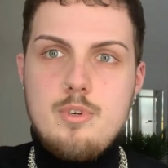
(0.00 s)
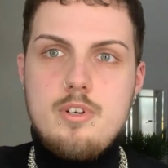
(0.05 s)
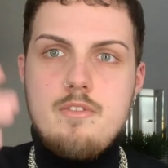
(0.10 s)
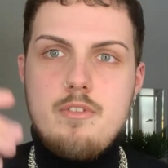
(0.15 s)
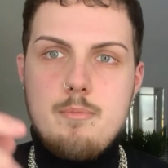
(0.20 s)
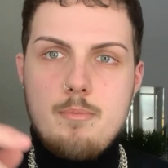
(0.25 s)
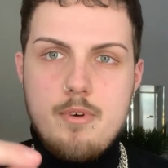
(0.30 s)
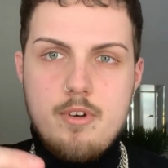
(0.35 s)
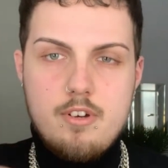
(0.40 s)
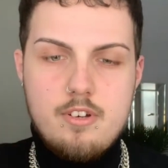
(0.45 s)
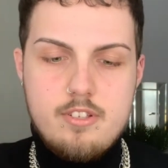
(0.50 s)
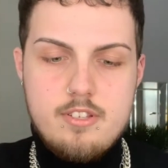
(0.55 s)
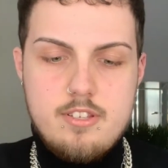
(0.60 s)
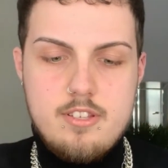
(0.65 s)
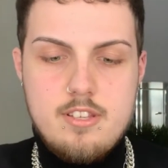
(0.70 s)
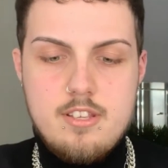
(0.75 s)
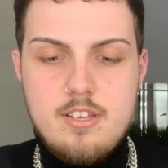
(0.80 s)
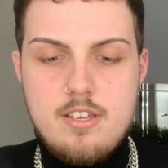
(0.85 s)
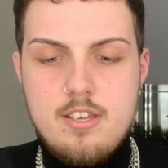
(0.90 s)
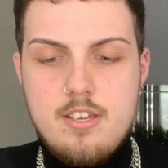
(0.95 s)
of the box.
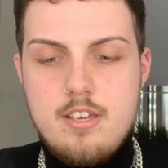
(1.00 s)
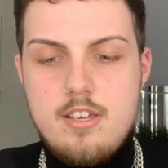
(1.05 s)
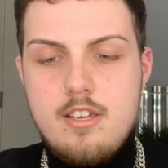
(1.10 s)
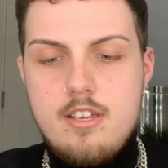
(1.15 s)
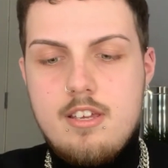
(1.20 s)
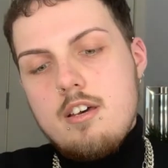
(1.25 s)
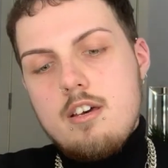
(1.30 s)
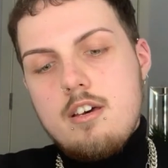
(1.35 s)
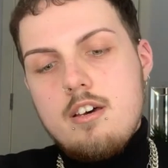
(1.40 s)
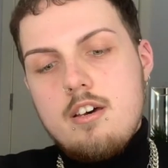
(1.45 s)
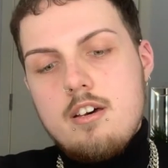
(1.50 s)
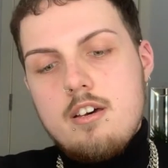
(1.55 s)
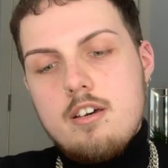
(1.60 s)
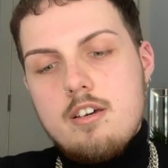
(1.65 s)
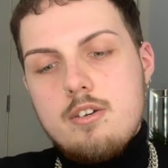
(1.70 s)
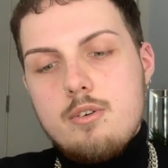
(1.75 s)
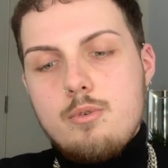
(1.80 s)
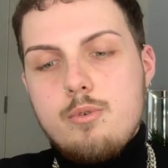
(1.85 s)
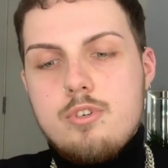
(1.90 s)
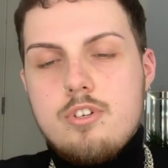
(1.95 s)
Oh,
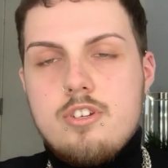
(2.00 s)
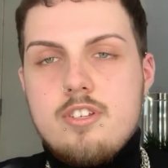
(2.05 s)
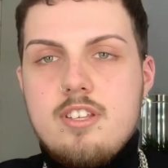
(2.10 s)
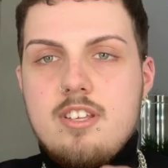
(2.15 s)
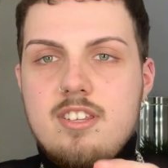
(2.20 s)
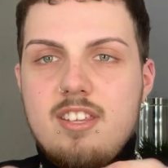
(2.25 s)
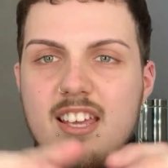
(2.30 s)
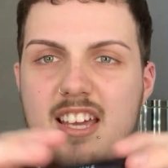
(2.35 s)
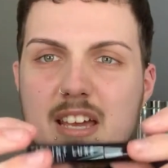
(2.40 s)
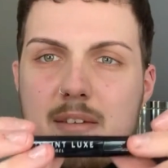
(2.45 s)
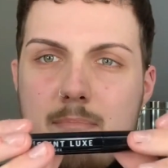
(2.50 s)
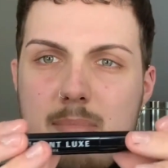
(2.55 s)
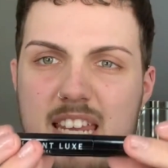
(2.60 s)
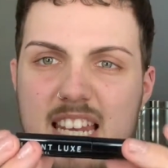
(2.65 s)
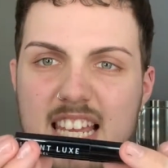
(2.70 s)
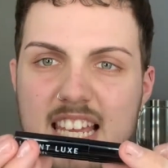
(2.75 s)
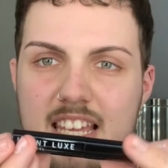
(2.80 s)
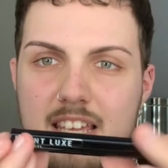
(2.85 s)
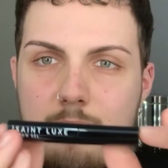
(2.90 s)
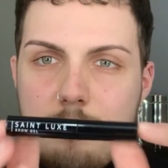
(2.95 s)
gorgeous. It's like a
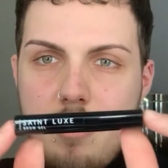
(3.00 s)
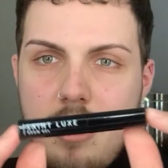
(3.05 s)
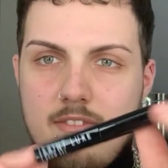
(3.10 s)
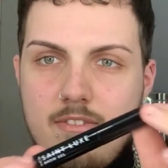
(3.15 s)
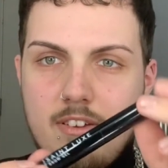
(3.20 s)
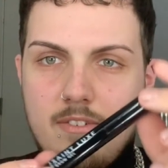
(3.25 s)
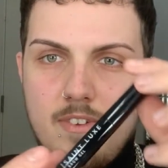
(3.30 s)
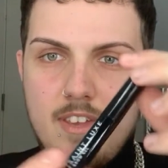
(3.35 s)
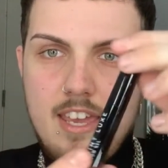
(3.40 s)
mini, perfect for your